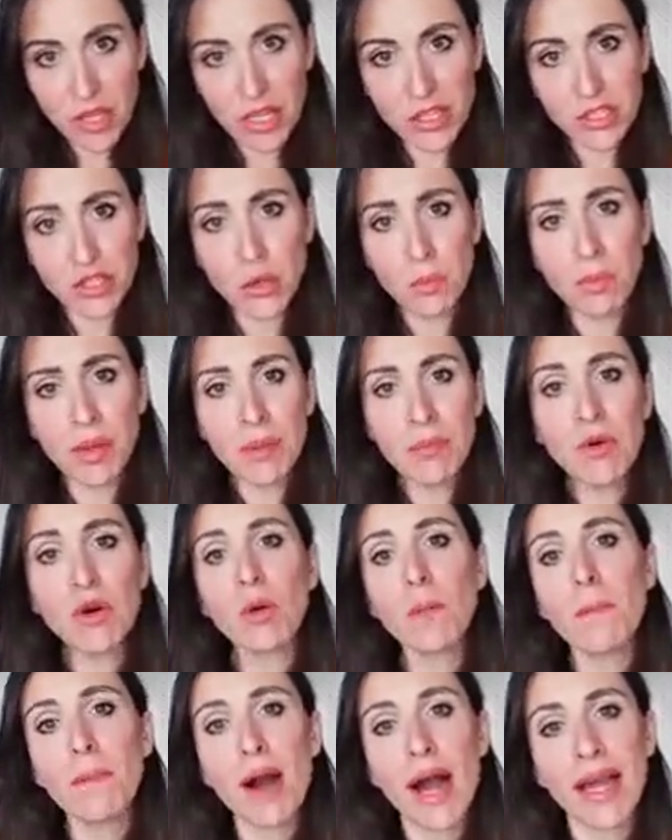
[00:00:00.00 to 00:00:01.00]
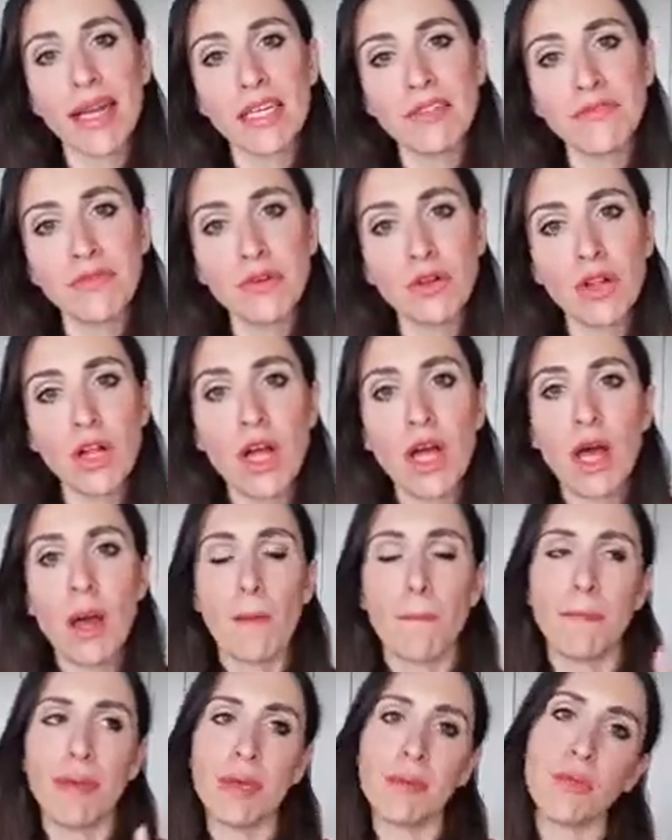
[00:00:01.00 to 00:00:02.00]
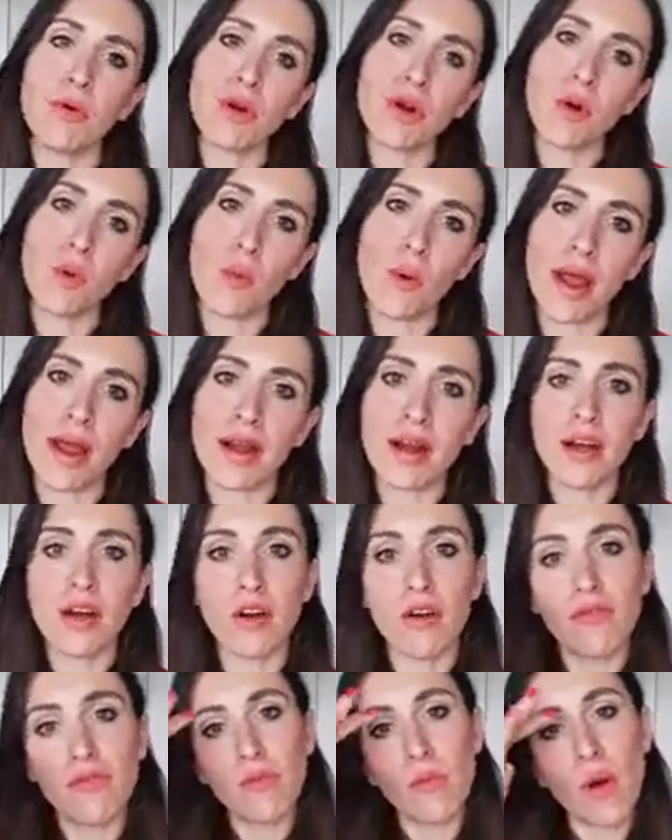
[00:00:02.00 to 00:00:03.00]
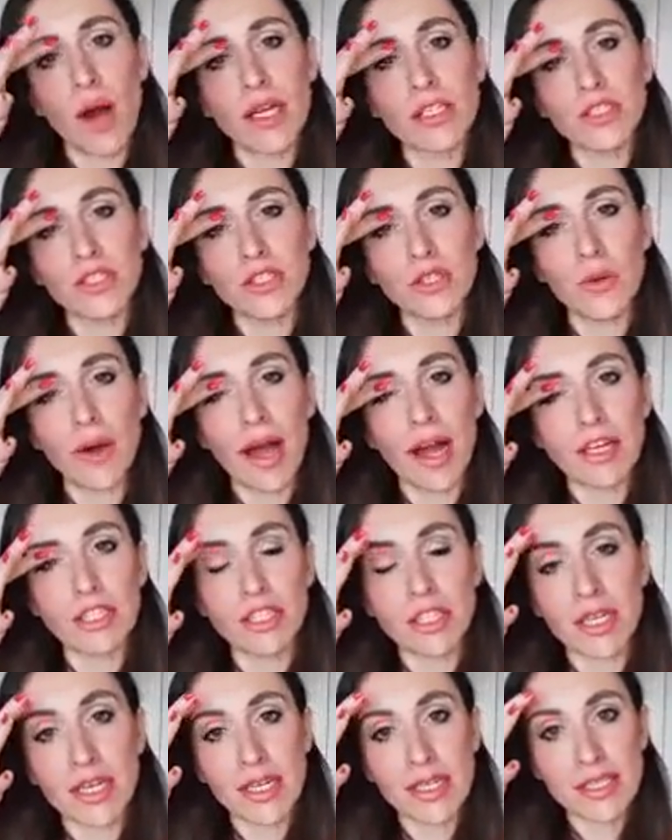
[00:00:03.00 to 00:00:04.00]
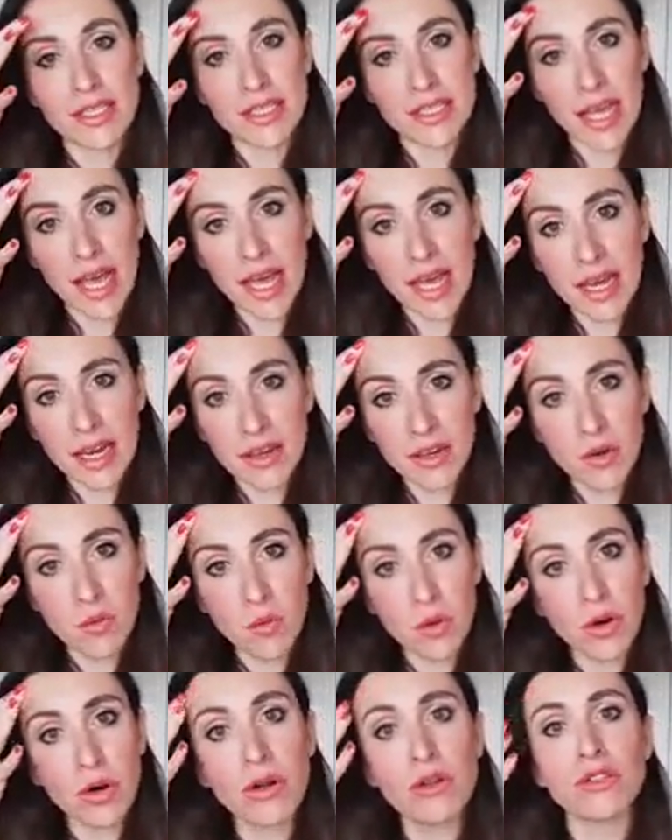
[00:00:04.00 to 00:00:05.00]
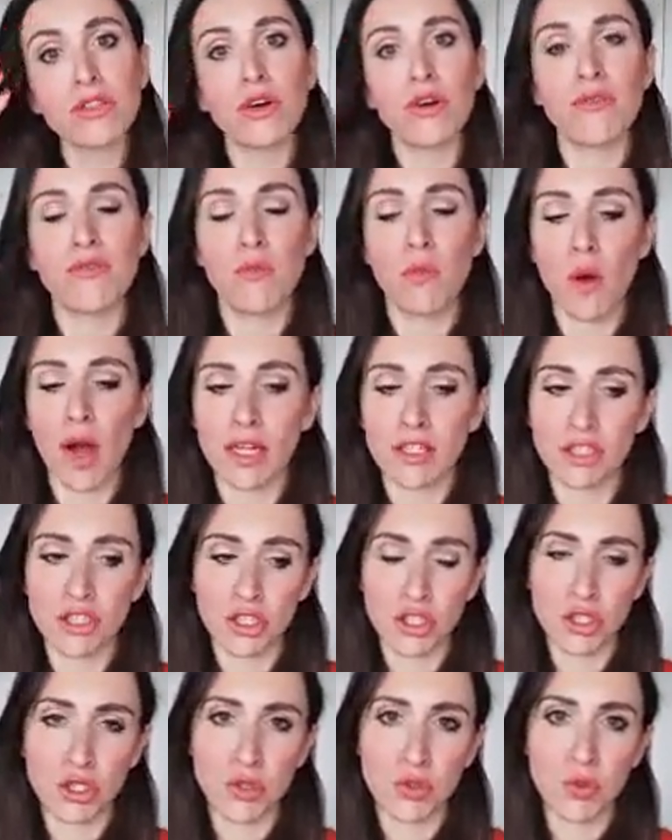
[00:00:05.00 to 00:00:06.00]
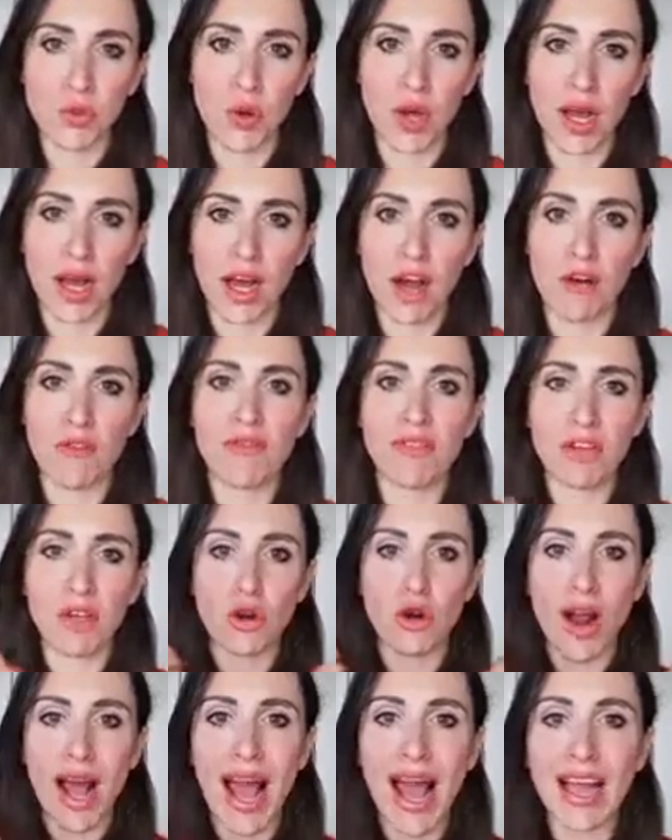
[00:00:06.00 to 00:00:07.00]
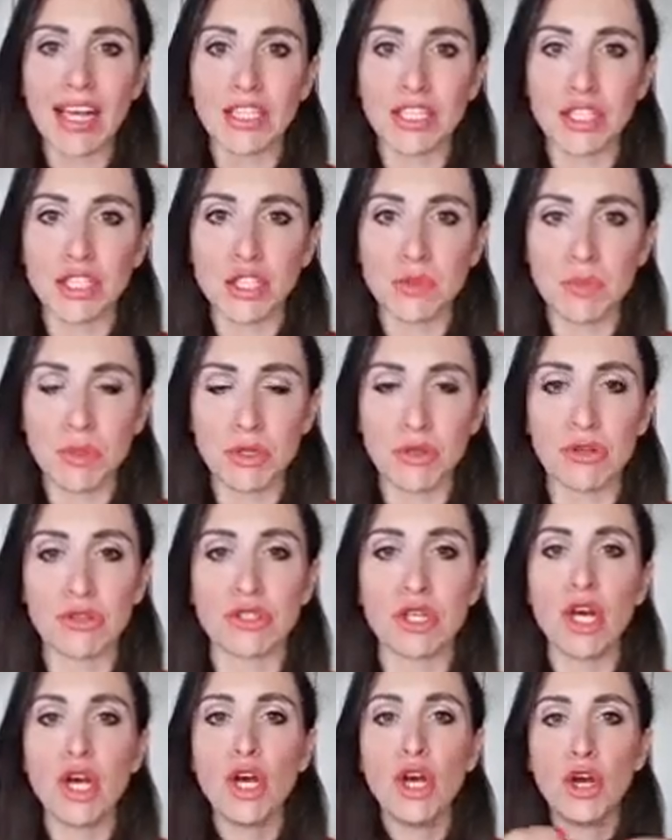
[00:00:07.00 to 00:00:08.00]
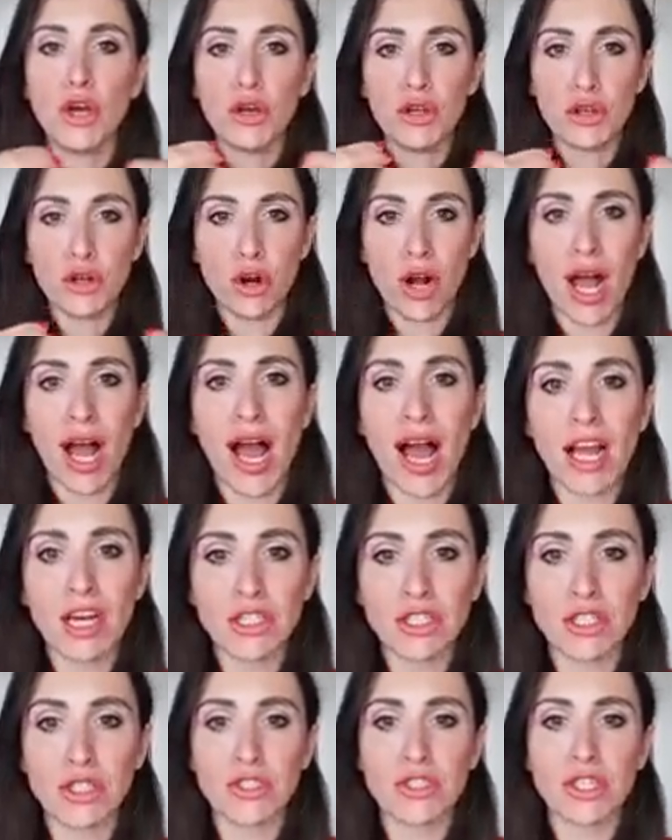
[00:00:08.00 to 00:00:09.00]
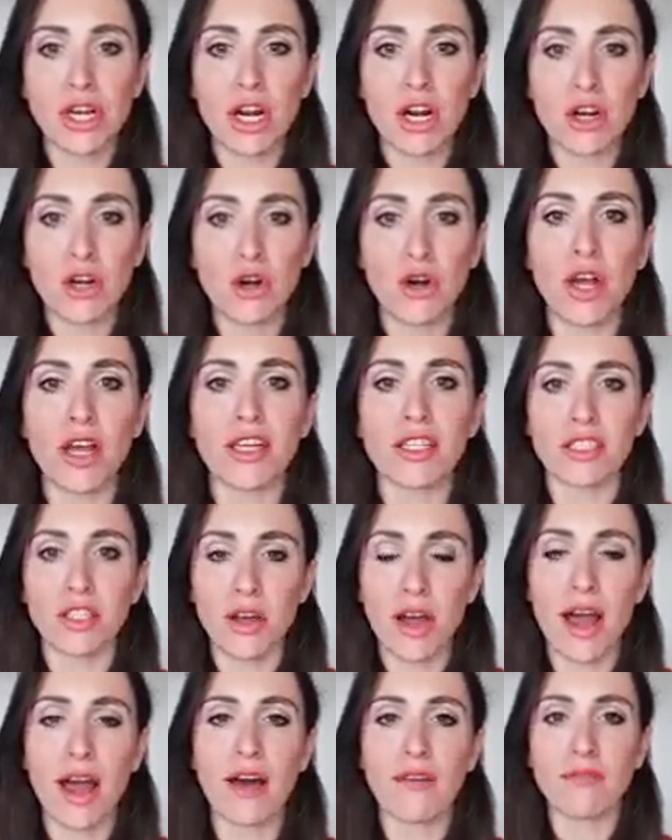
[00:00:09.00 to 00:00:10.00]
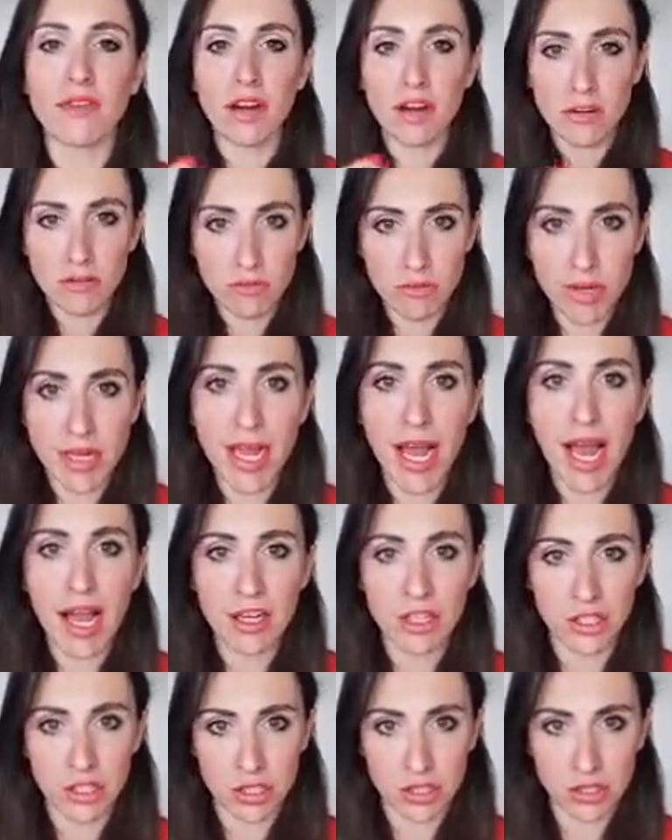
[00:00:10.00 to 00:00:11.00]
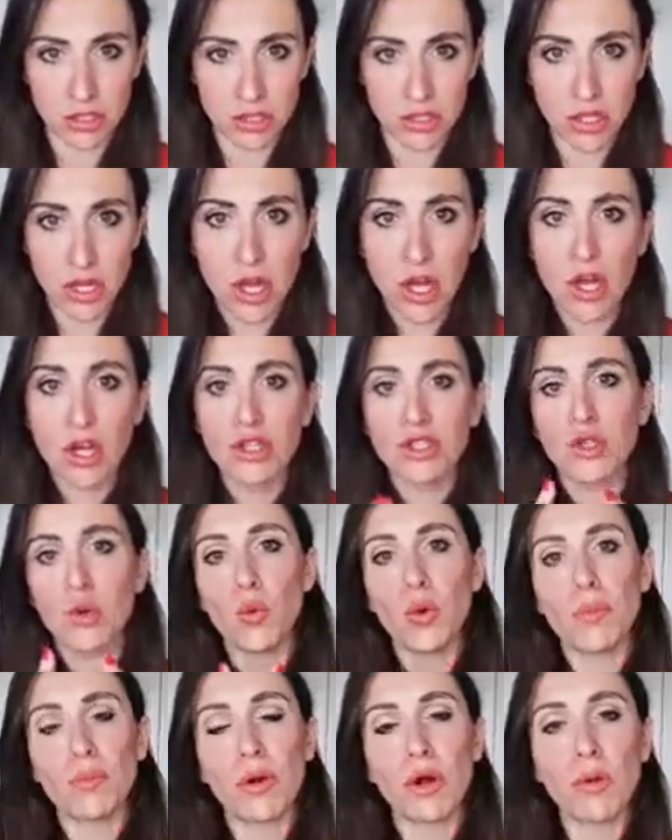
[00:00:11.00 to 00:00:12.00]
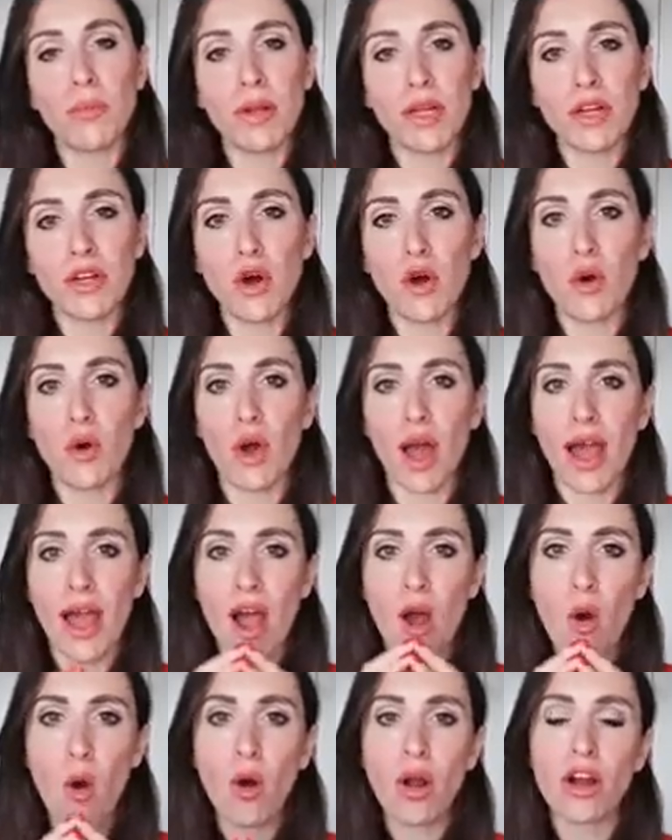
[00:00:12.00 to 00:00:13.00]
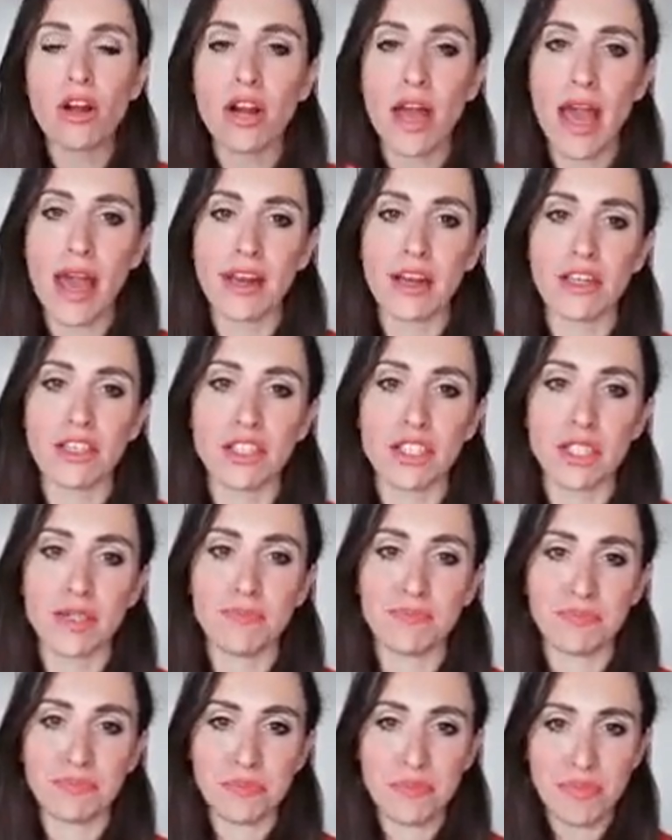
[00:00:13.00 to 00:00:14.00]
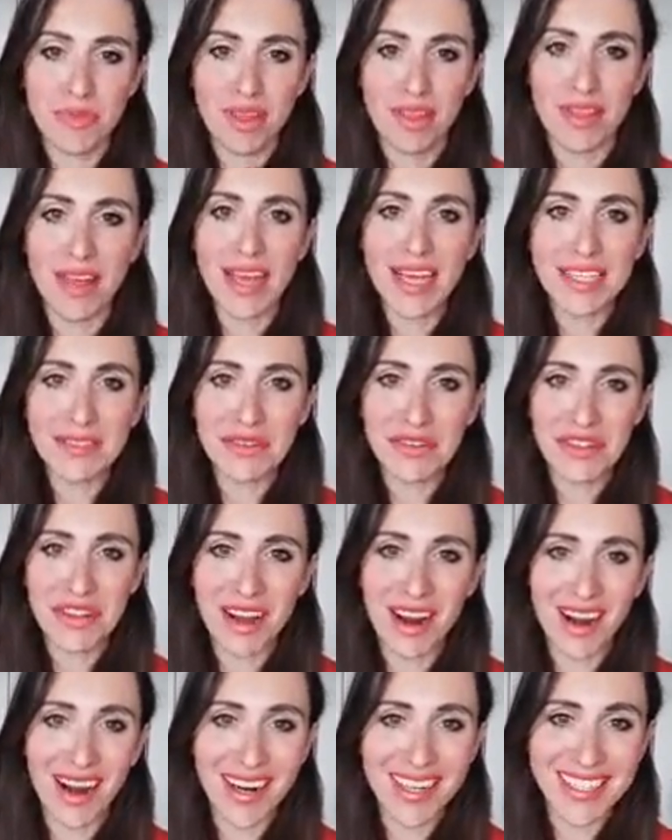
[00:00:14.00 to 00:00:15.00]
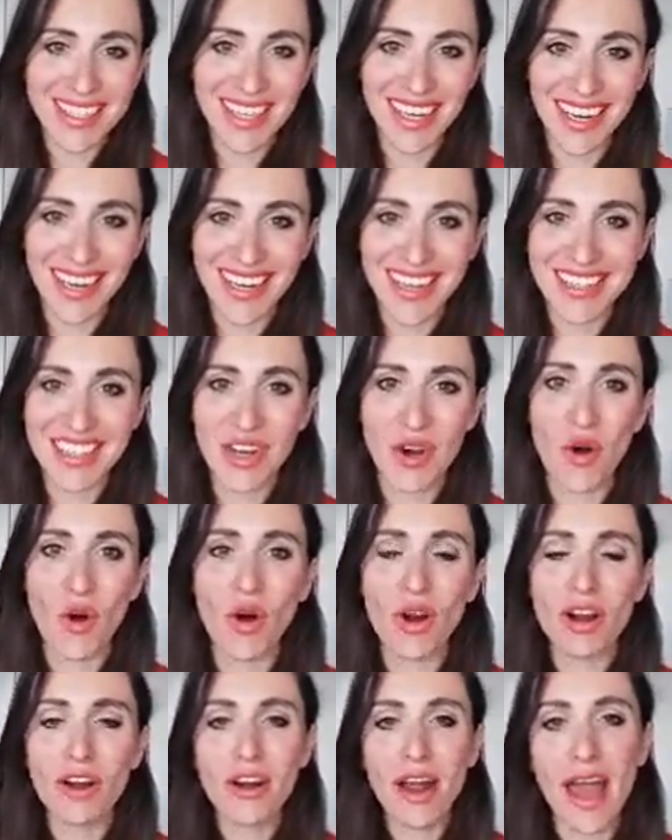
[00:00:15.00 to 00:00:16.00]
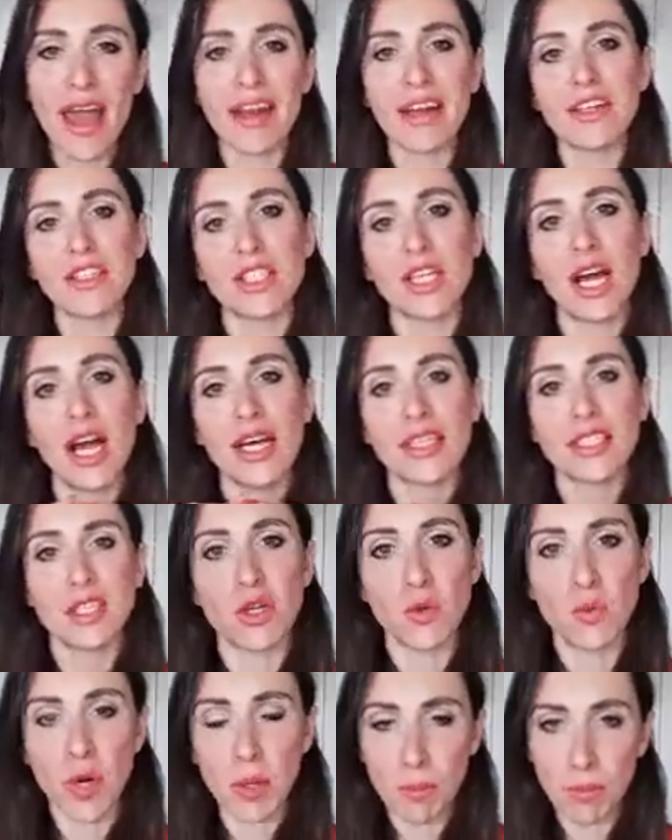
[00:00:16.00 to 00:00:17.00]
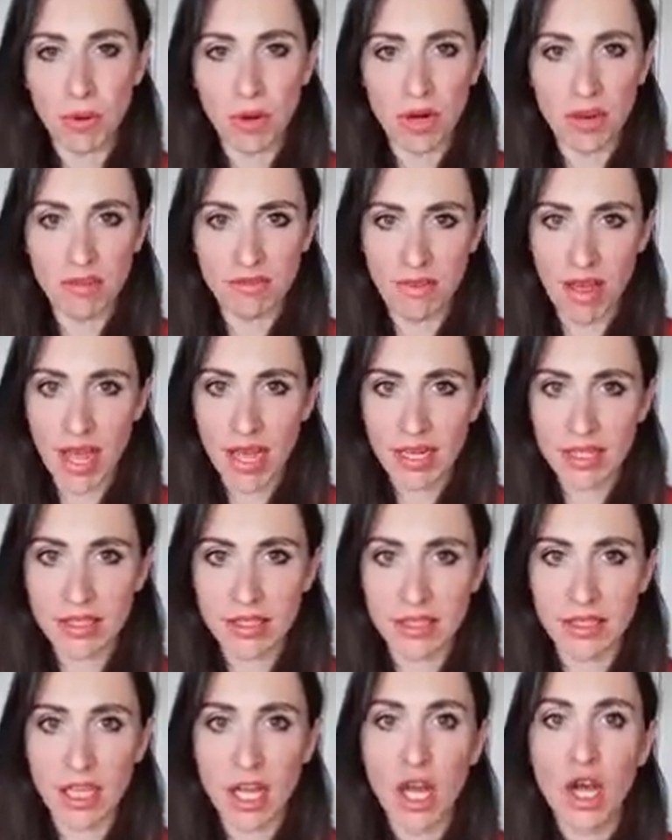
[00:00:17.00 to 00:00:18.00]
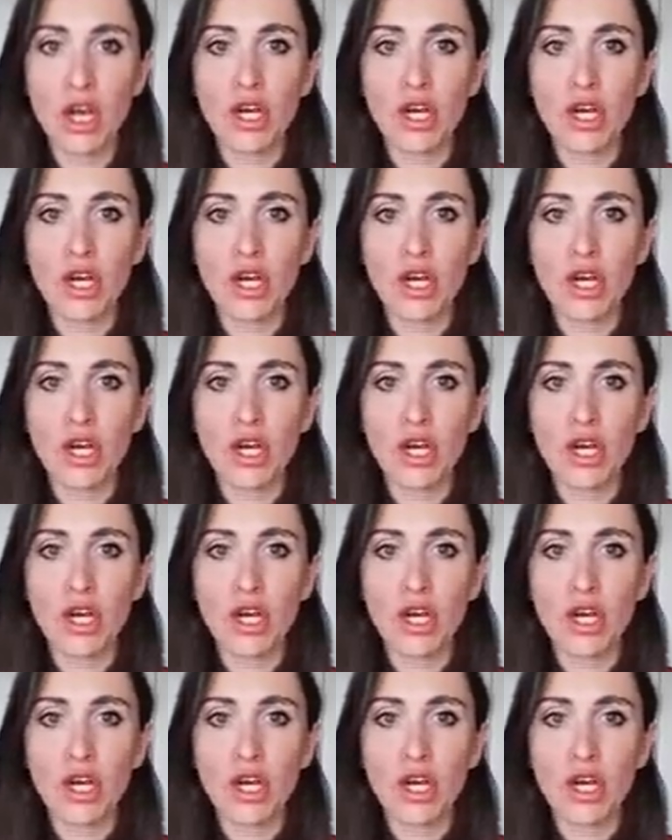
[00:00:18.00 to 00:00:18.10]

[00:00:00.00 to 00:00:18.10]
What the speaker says: So be more mindful, be more aware of what you actually say in the world, of your actions, because your actions are going to have reactions. So we probably know all our energy. Thanks for the hearts, guys. All our energy has ripple effects.